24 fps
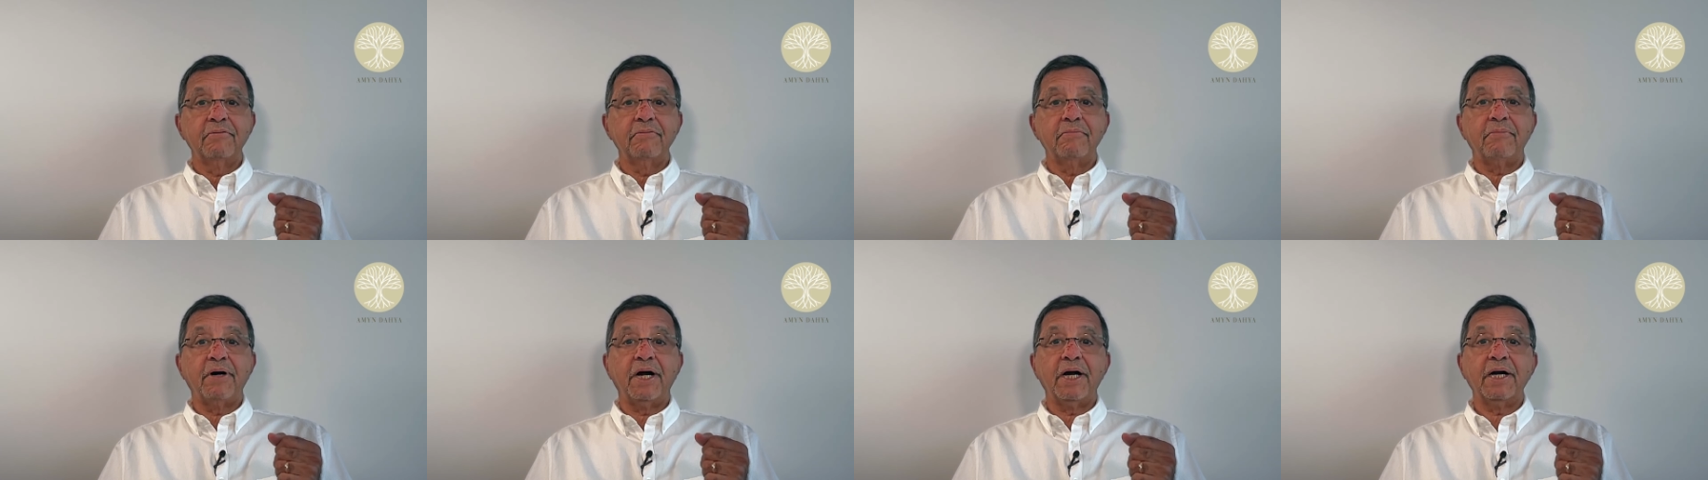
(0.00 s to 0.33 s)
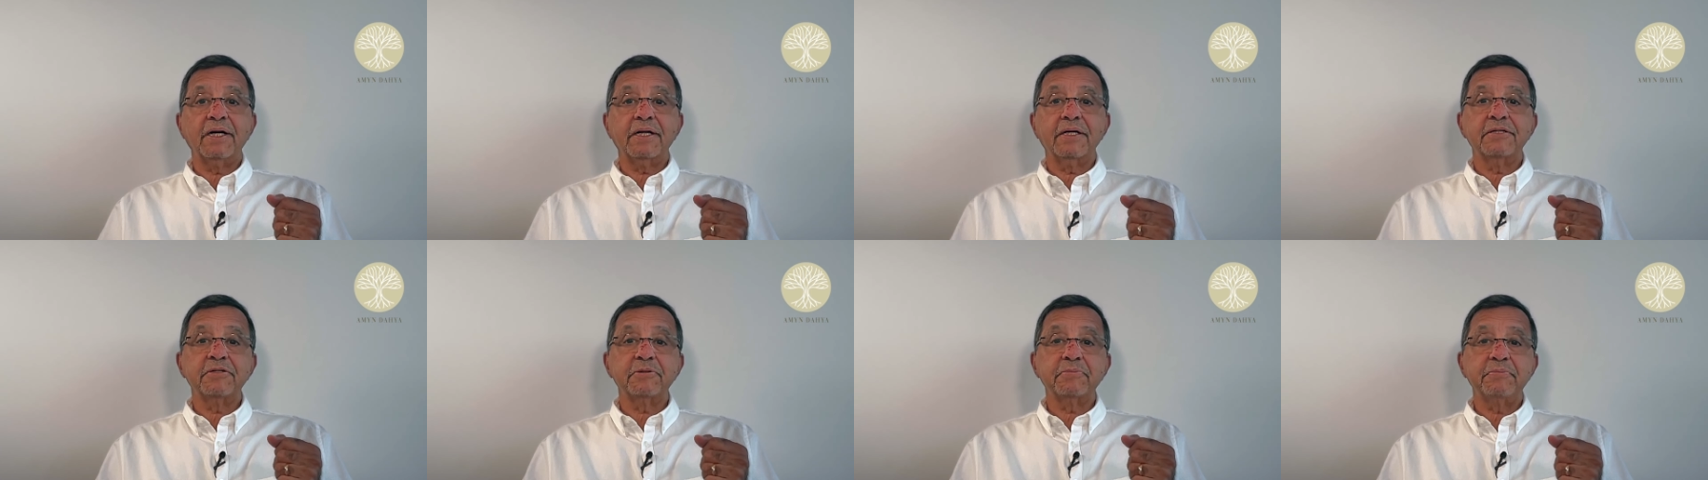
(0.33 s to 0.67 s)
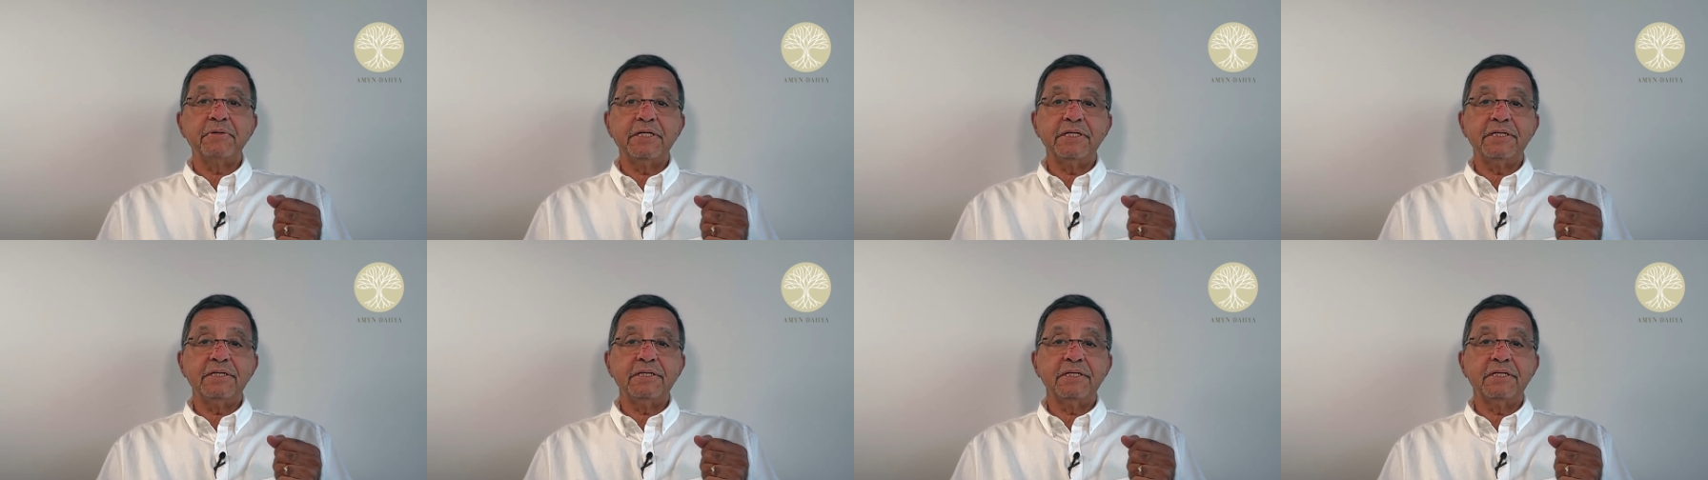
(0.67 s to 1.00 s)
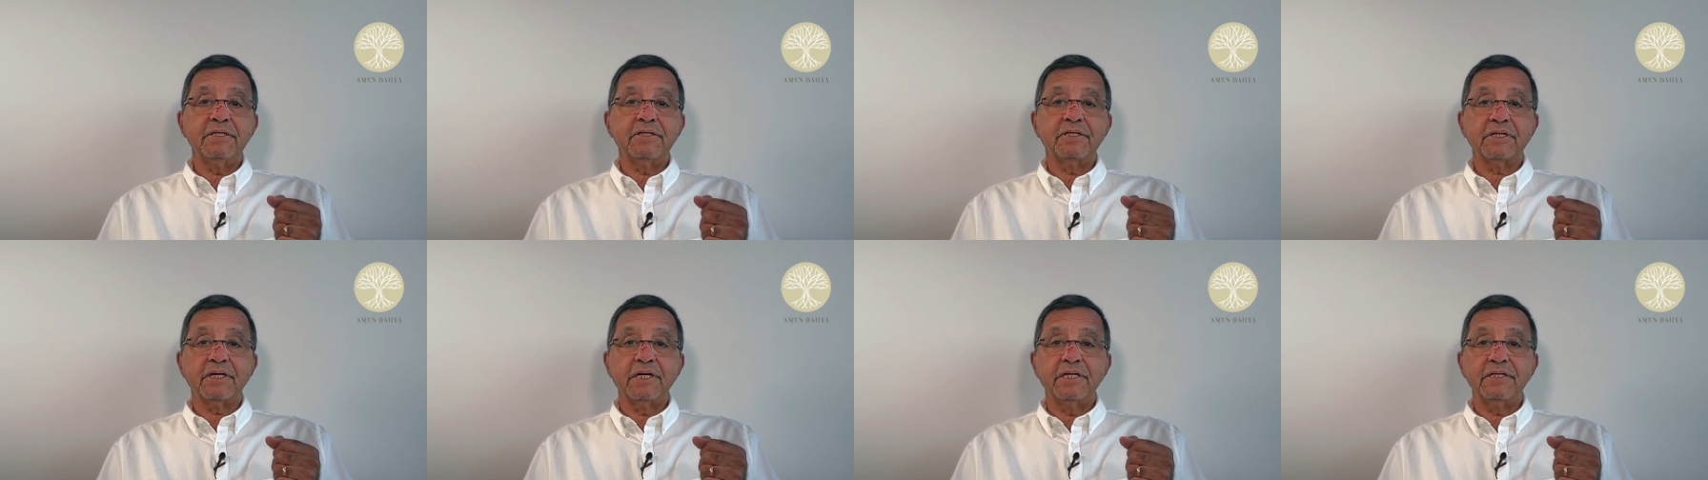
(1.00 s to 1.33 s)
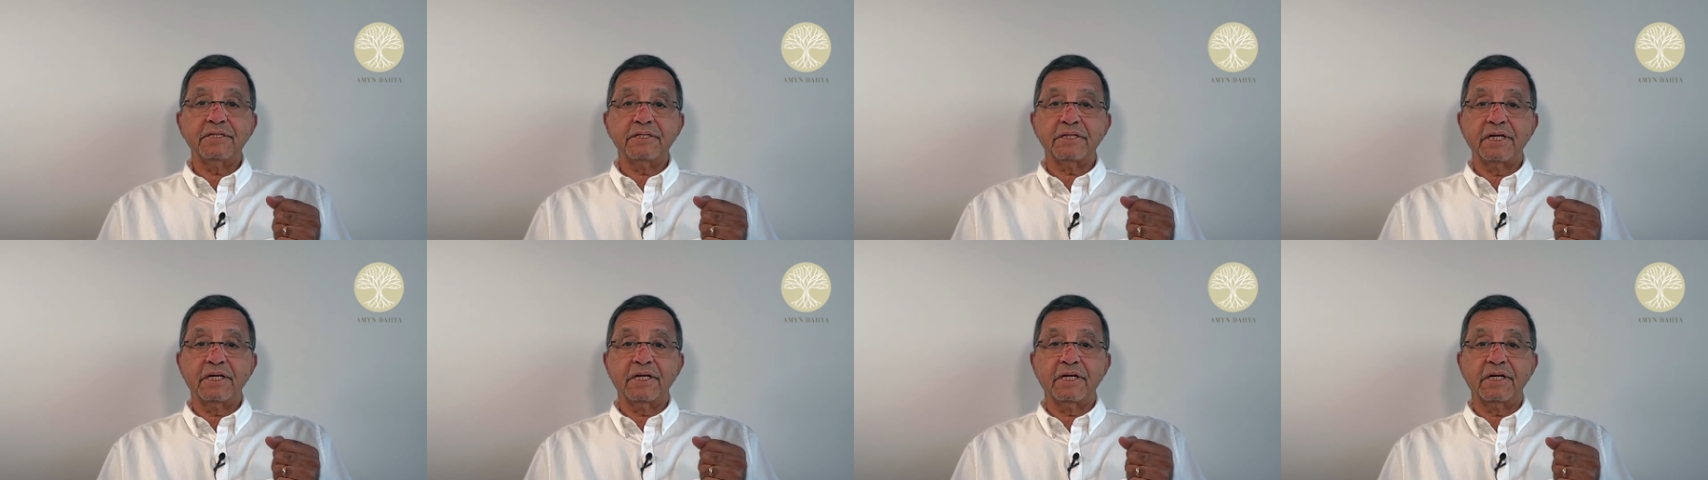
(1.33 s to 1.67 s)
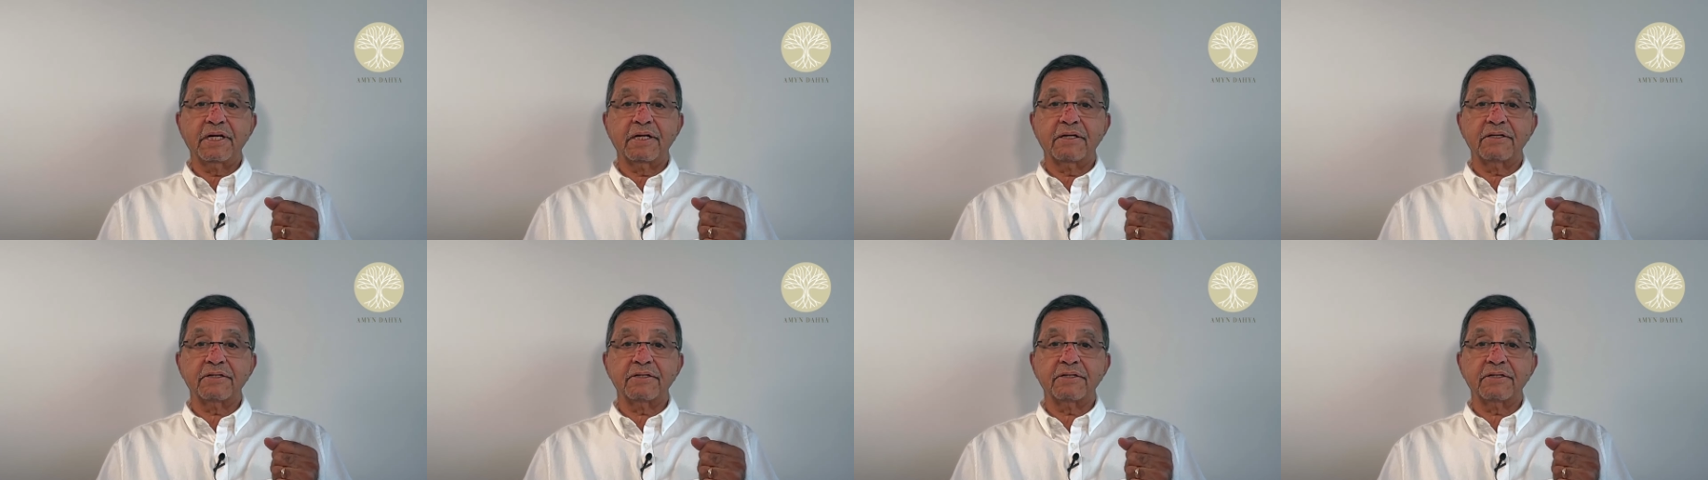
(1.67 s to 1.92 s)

Mark is busy chasing and